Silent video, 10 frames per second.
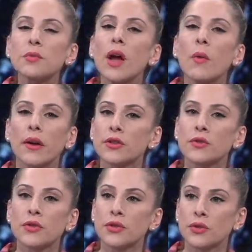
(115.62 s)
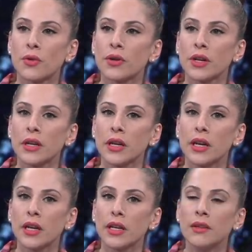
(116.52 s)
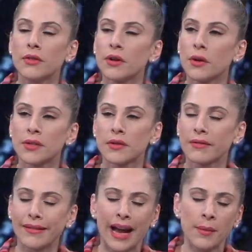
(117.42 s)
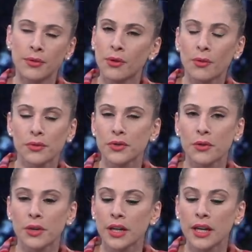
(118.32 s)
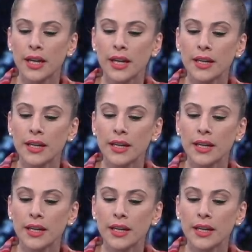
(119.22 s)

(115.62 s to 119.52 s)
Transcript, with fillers: reason why I want to do this story, even though it's a hyper-local story,